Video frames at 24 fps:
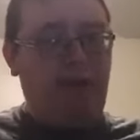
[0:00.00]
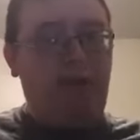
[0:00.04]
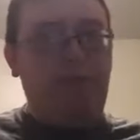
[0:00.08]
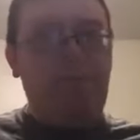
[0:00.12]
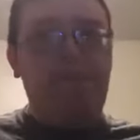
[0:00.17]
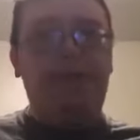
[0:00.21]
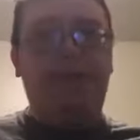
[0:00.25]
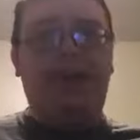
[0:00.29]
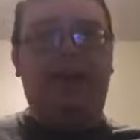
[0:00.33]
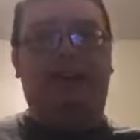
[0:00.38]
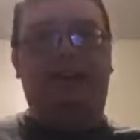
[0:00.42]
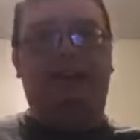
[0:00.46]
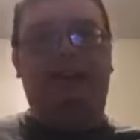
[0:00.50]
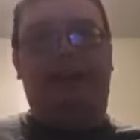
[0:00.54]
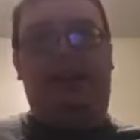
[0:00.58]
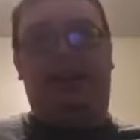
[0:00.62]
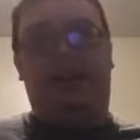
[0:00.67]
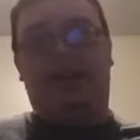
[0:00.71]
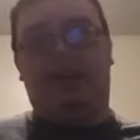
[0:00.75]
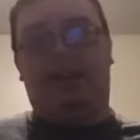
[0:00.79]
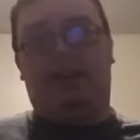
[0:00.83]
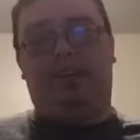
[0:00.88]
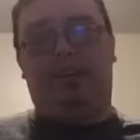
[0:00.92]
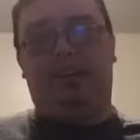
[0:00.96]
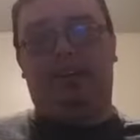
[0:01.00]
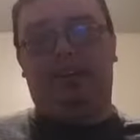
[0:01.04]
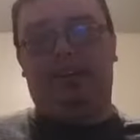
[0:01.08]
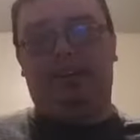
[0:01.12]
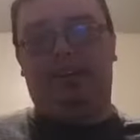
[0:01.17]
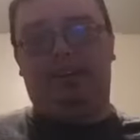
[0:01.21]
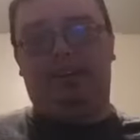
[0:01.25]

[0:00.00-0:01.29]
won't be a real lengthy